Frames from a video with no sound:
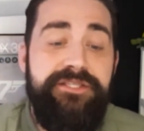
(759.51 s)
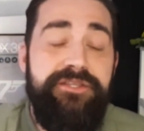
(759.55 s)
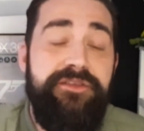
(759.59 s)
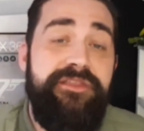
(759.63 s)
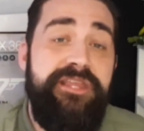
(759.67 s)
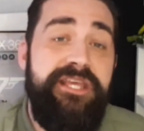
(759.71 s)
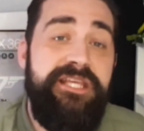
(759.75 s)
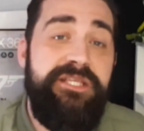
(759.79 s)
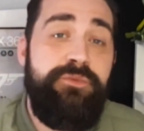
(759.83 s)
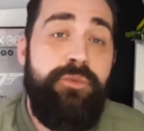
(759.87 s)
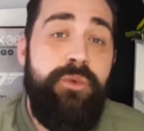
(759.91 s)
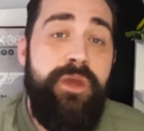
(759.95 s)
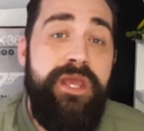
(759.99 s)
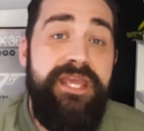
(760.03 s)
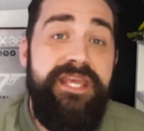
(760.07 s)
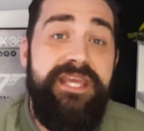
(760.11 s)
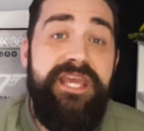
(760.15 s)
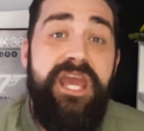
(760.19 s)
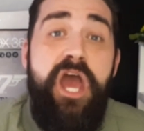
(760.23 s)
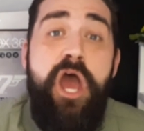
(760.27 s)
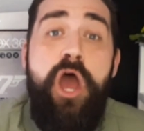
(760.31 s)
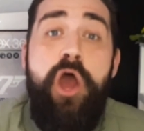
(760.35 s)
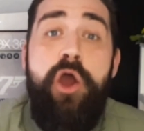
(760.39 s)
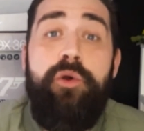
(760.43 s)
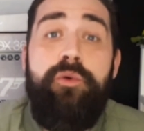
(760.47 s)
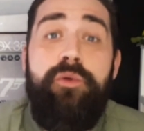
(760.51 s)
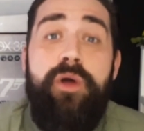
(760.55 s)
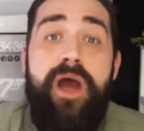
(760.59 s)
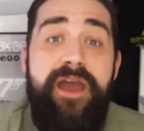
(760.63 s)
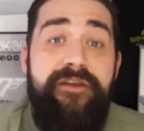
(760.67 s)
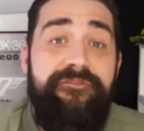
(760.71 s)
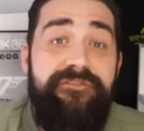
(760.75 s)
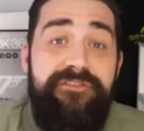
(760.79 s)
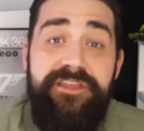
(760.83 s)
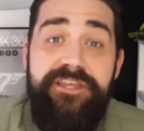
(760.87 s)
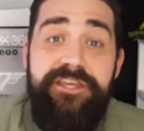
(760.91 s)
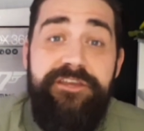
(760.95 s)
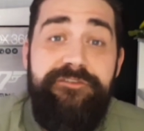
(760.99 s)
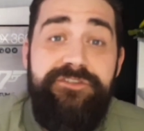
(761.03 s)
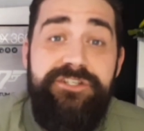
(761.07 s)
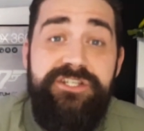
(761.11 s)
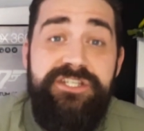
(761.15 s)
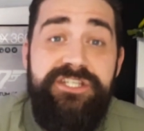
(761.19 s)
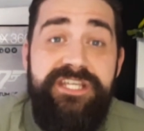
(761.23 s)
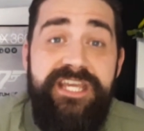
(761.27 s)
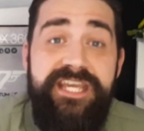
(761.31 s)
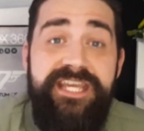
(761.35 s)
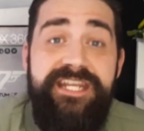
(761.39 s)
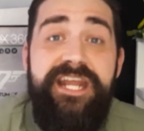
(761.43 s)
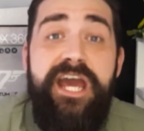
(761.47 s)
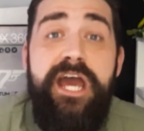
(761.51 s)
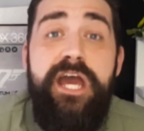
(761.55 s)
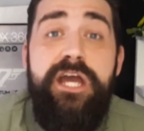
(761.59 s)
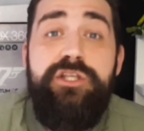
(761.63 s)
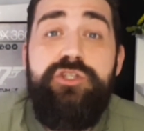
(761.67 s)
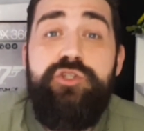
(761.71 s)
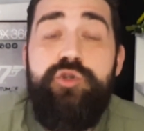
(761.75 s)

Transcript: So this week, everything you've just seen,